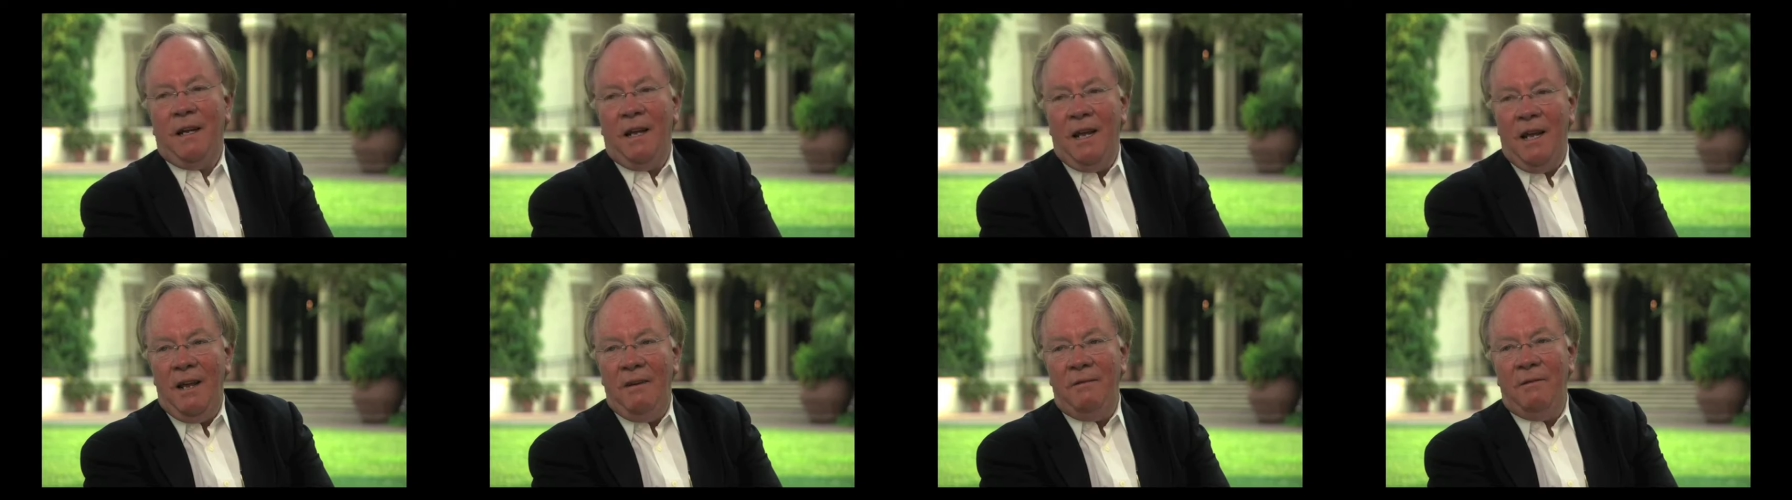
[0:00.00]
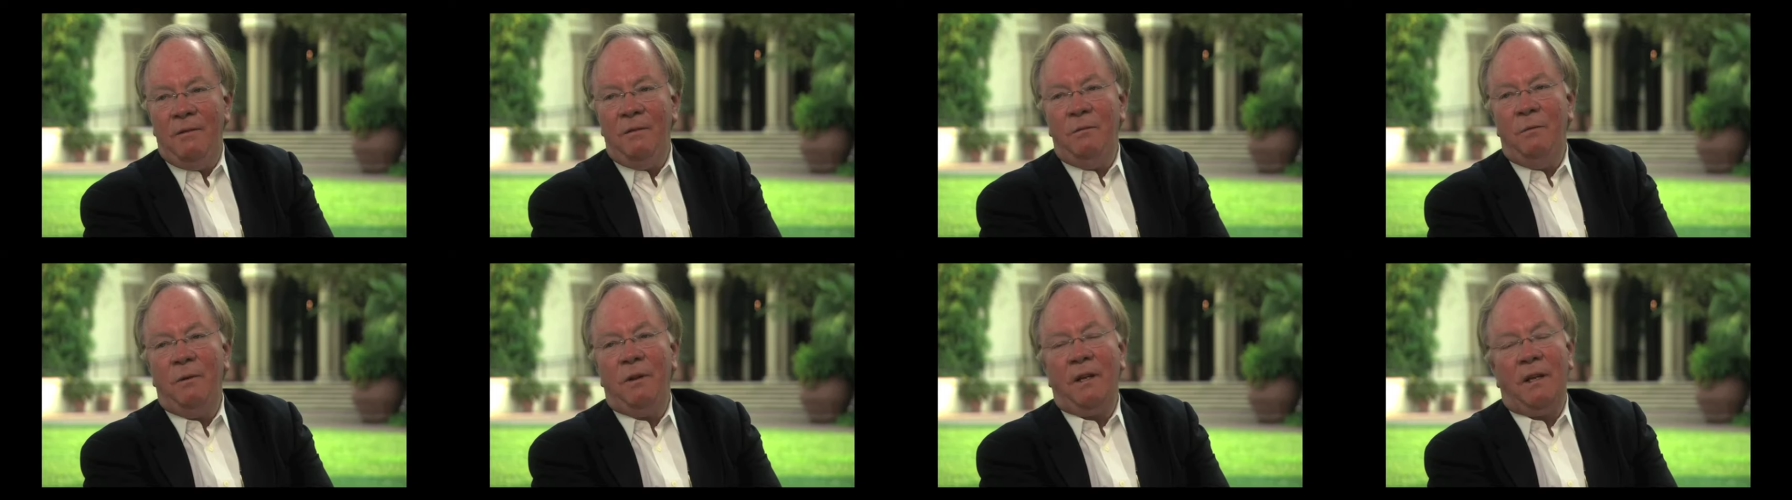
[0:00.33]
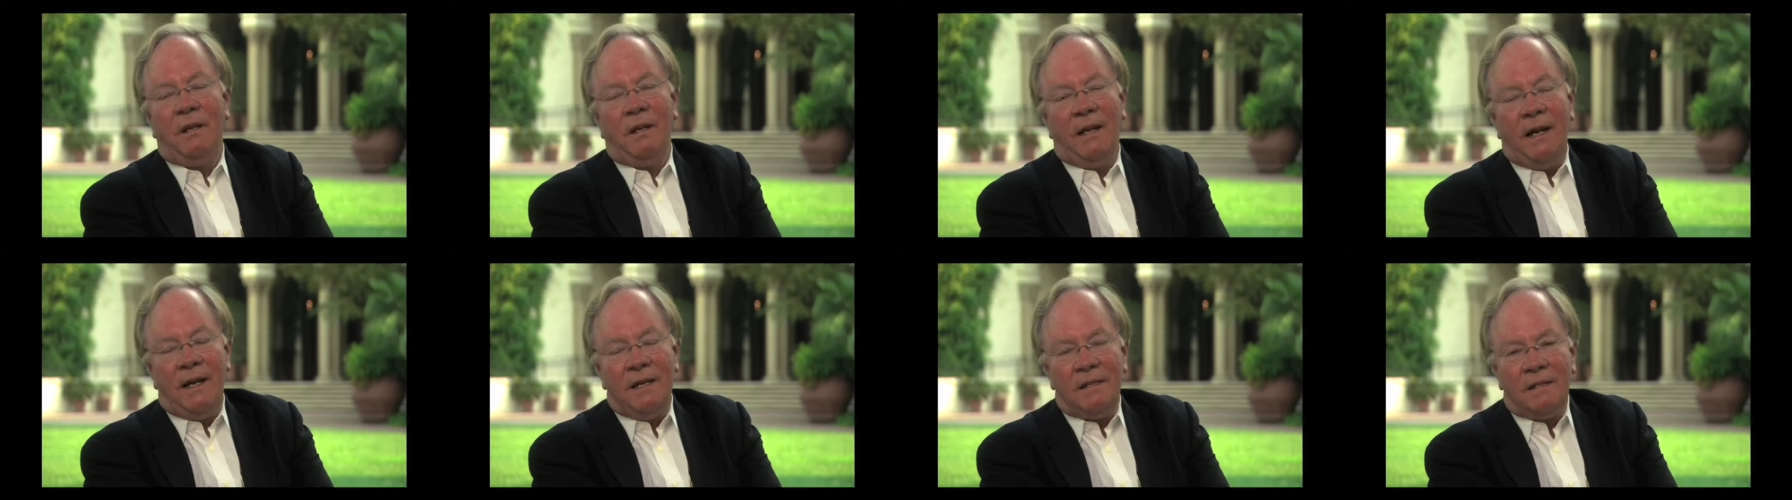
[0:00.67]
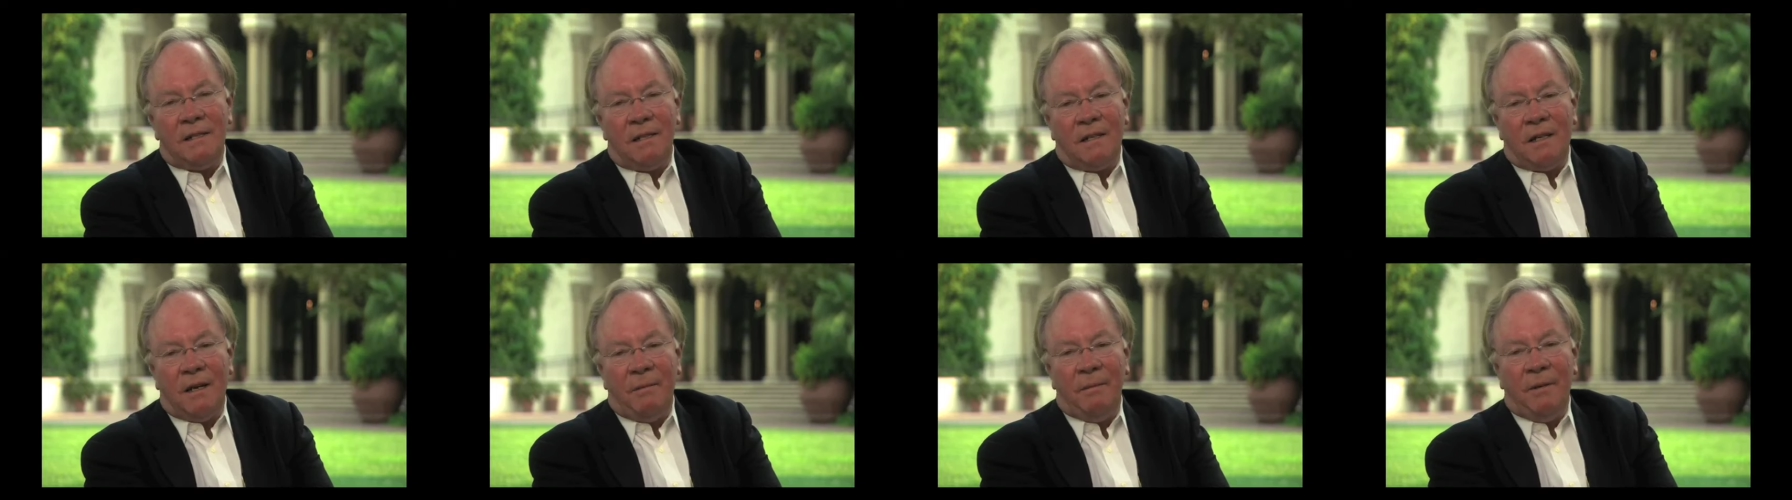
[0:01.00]
Even with
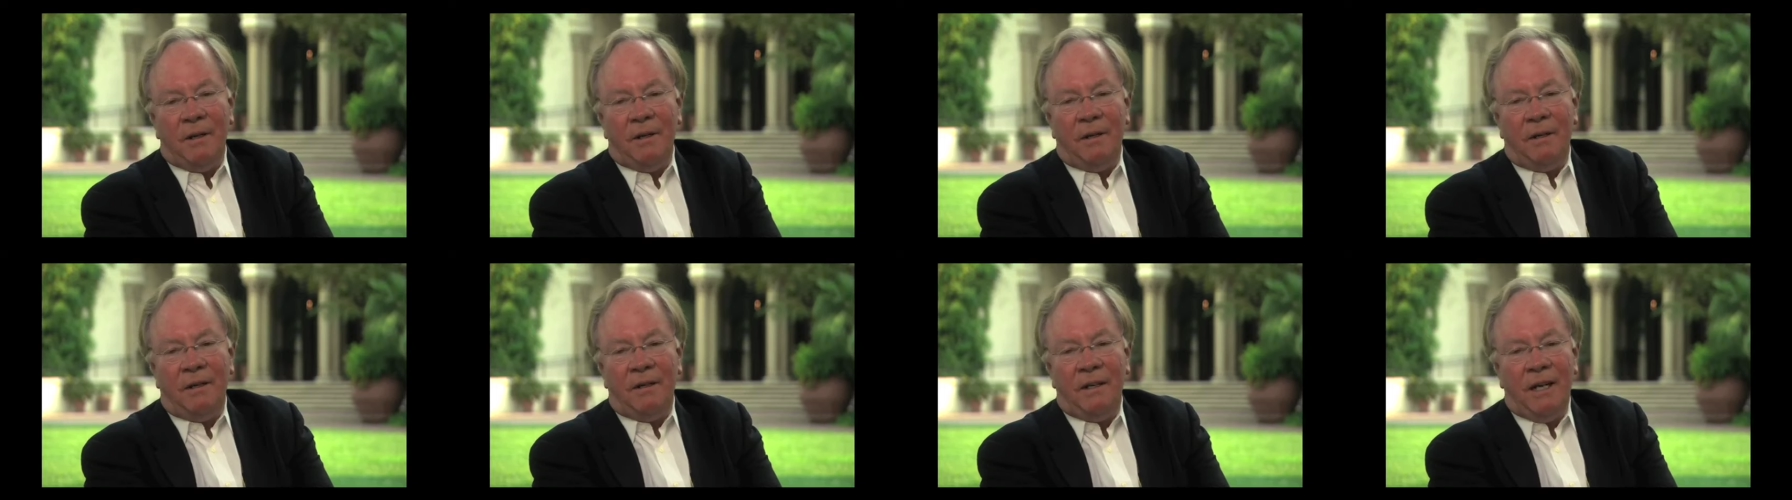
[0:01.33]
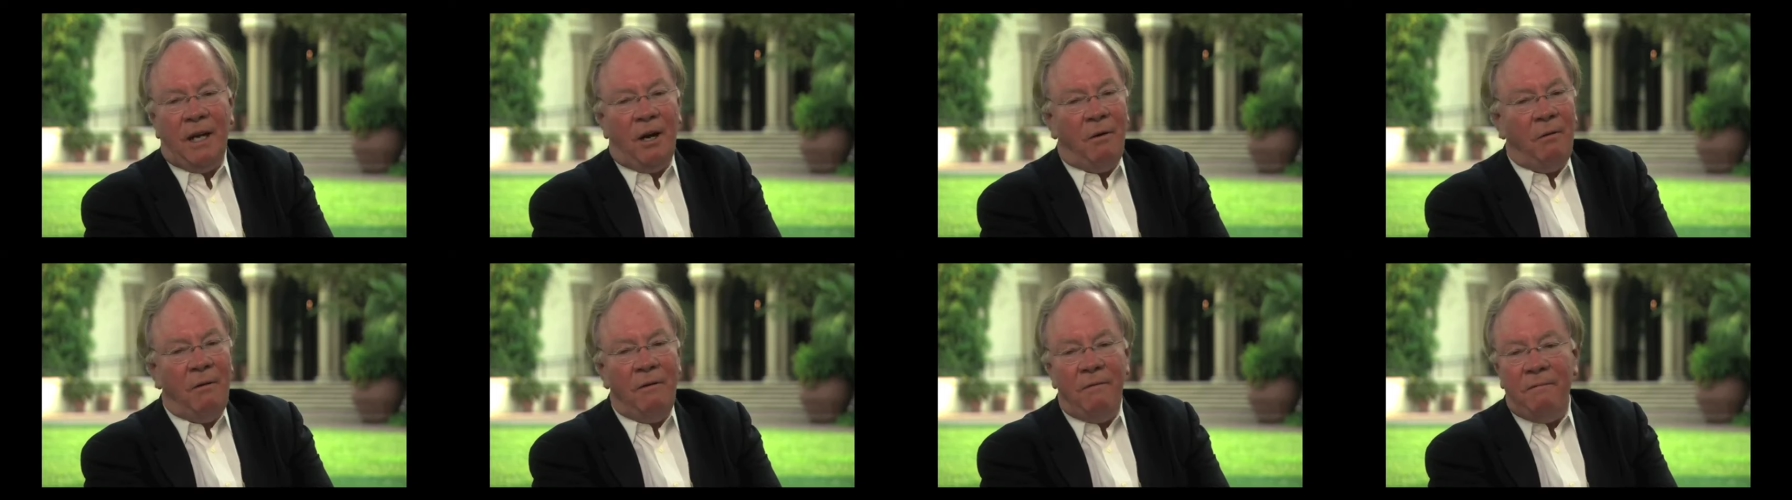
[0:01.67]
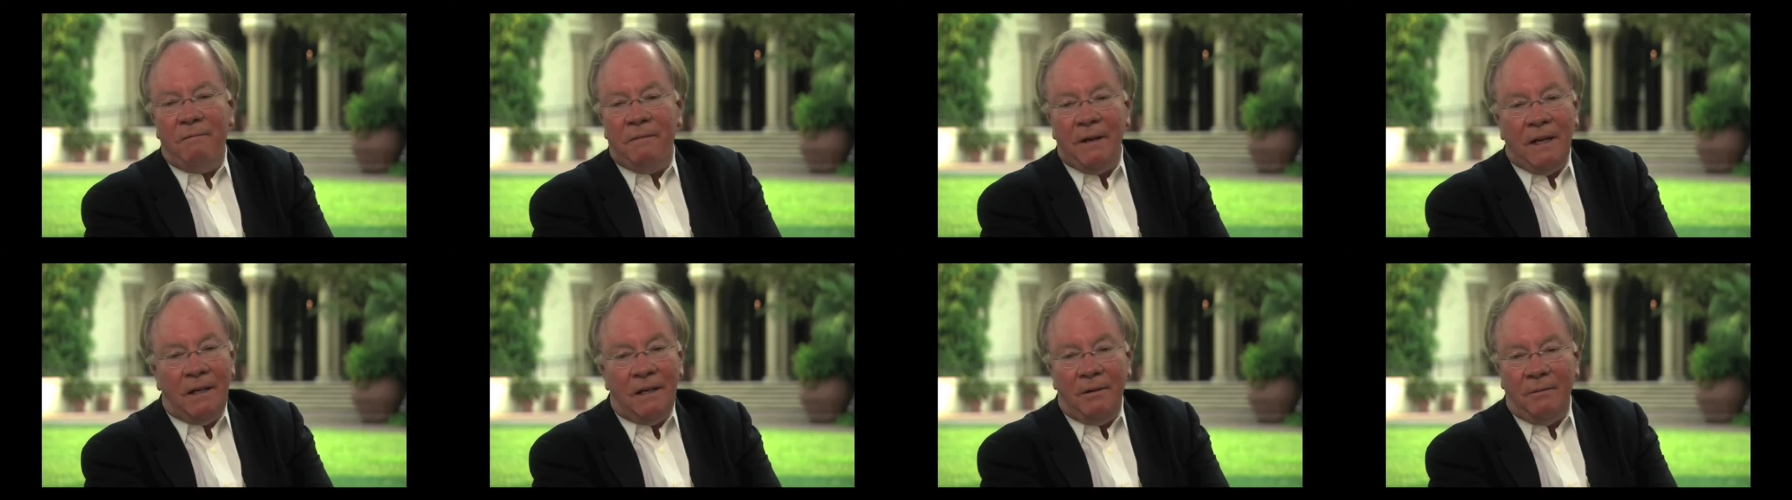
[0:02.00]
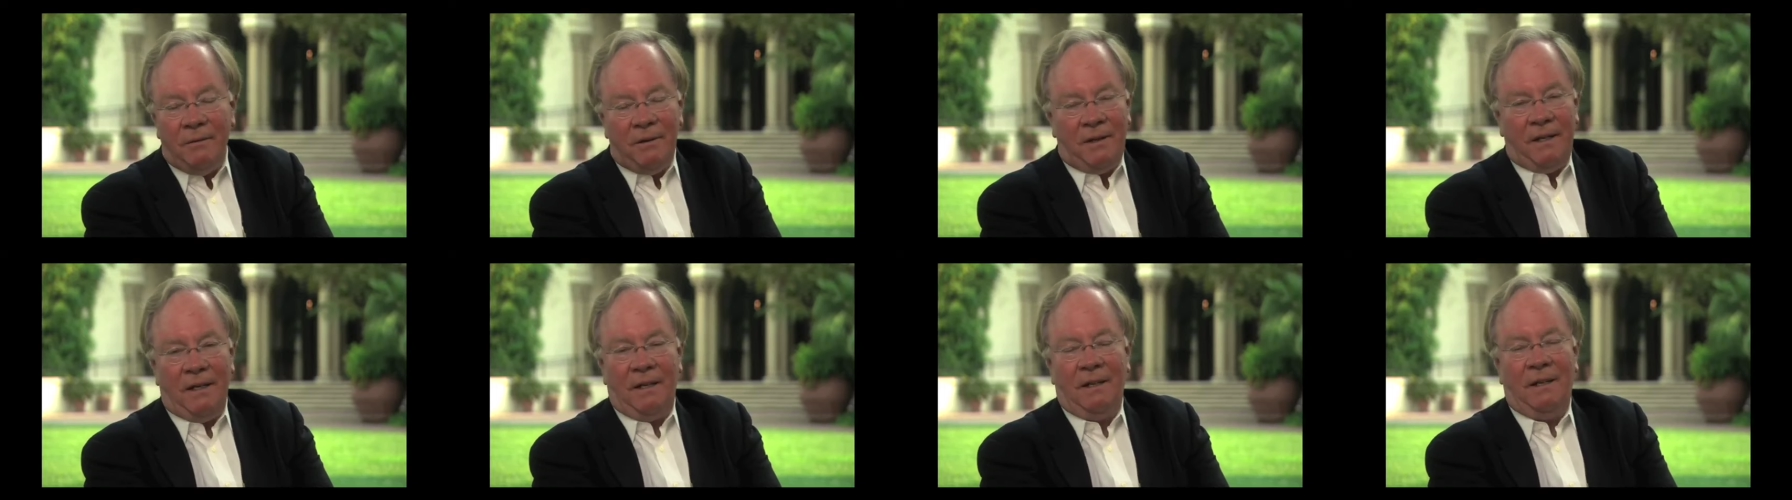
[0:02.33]
Alaska coming on, now we've found
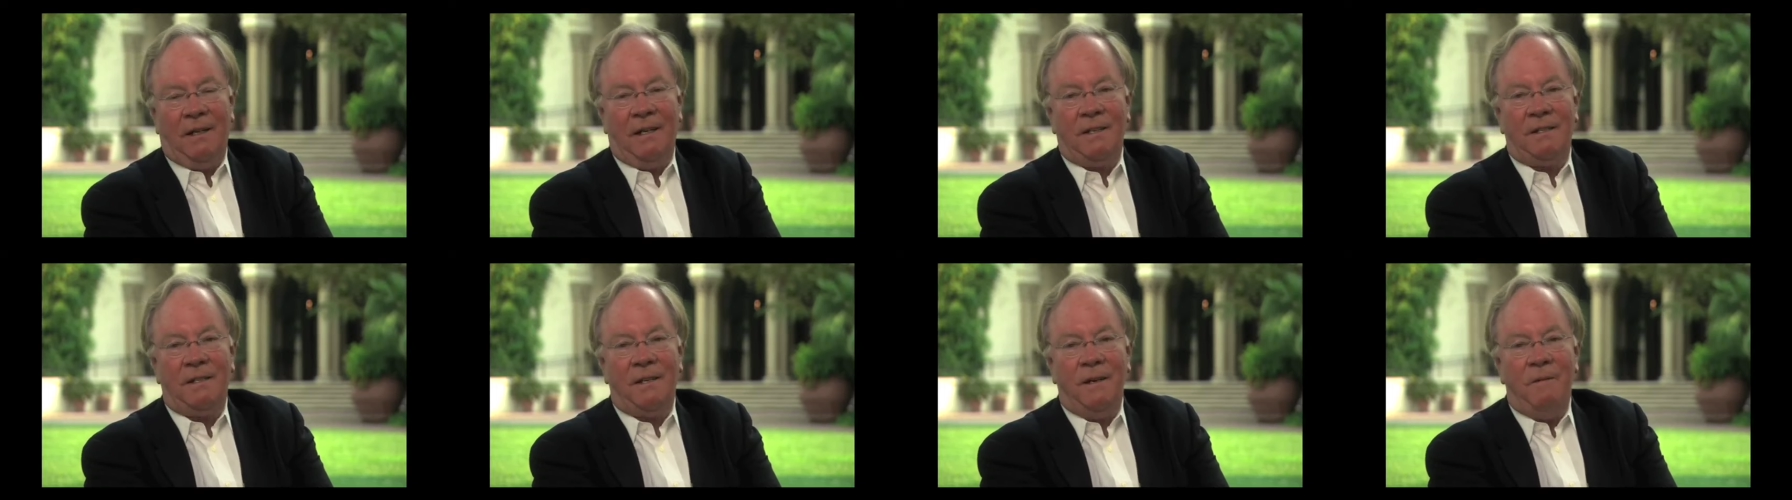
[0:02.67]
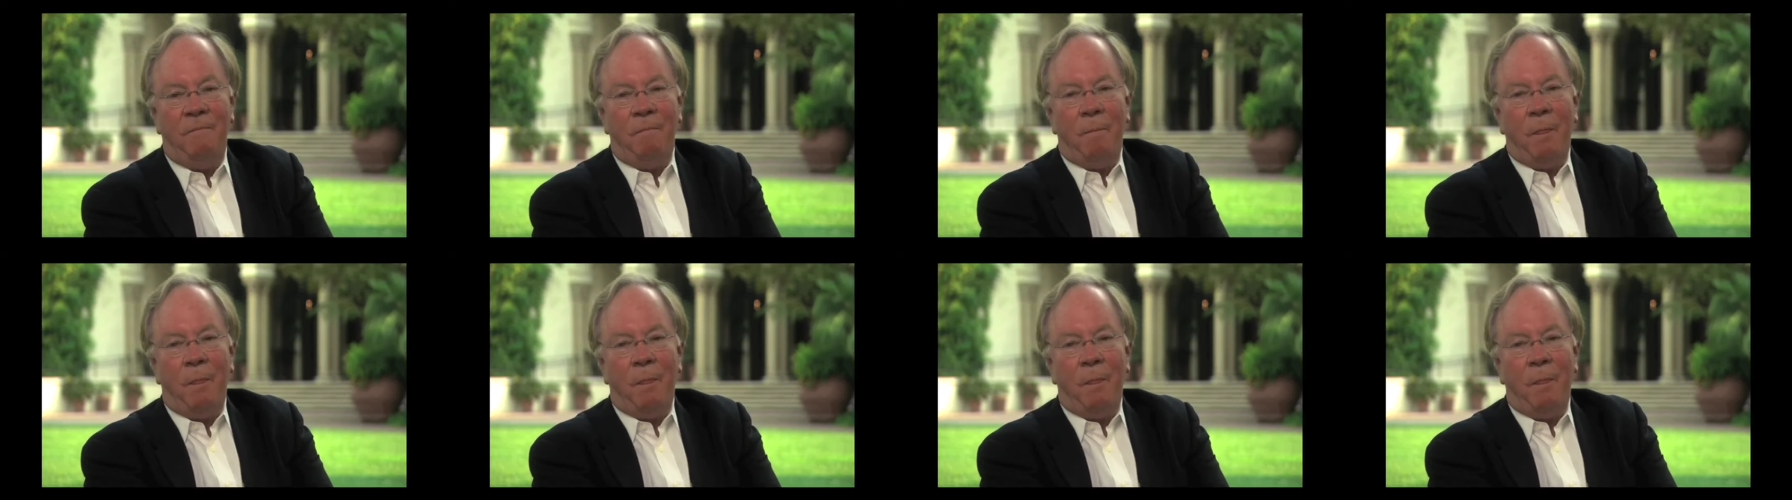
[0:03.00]
everything in Alaska,